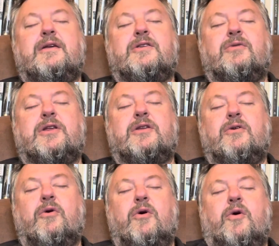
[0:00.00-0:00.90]
to
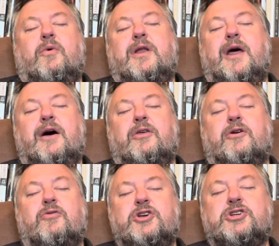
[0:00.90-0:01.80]
ignore when other
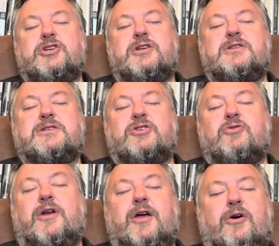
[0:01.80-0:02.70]
Christians are
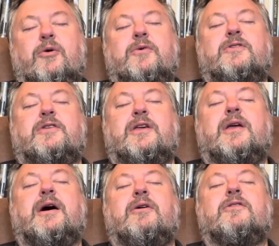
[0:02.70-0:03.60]
trying to help us and
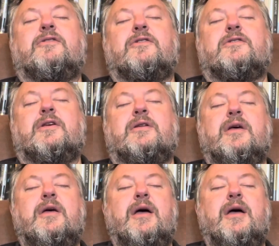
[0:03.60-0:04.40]
encourage us and